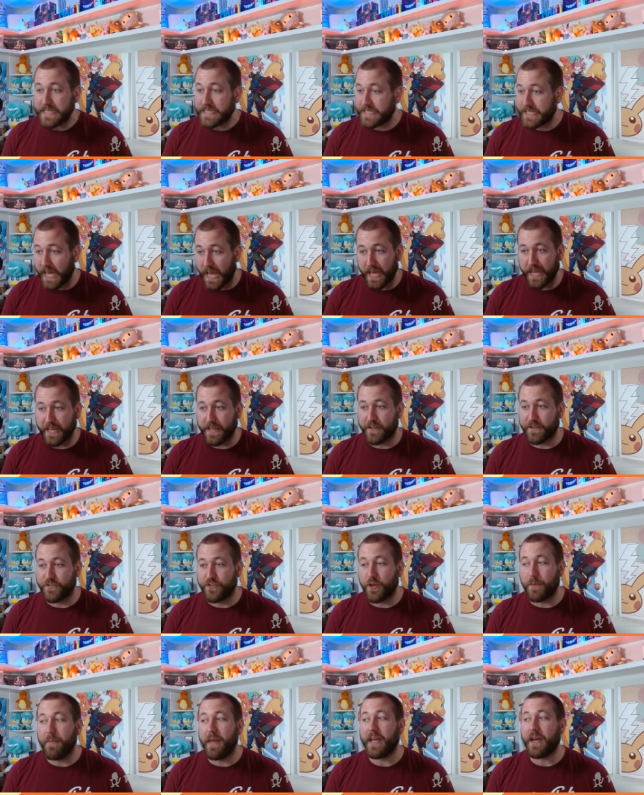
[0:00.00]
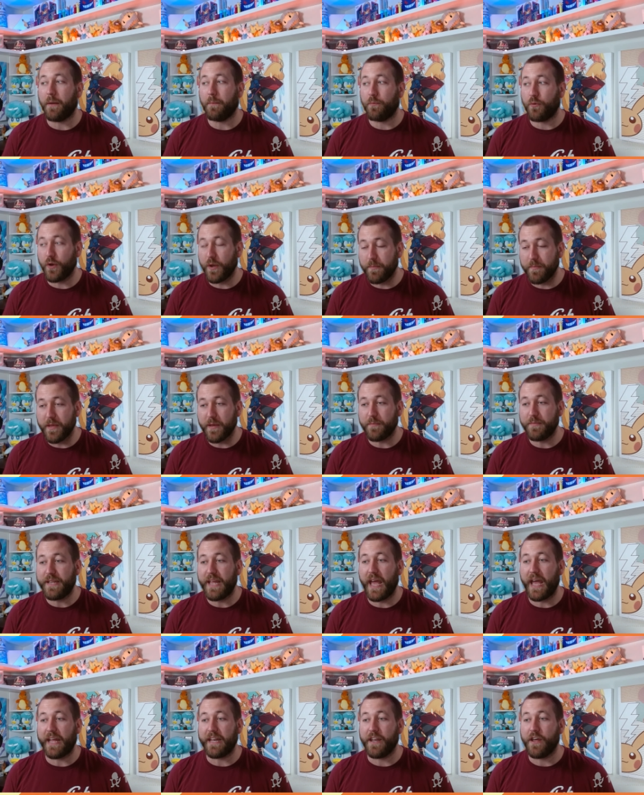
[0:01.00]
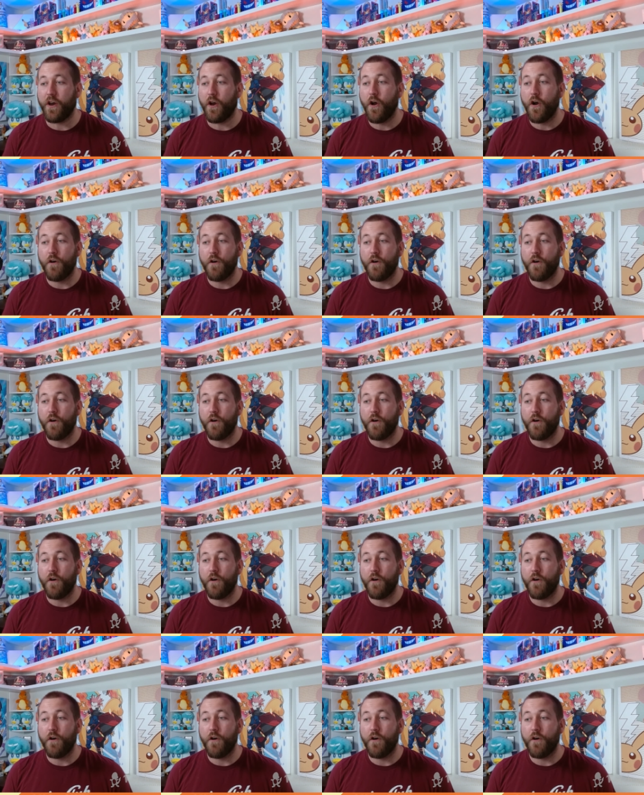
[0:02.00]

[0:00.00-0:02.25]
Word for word: saying to make a premium 10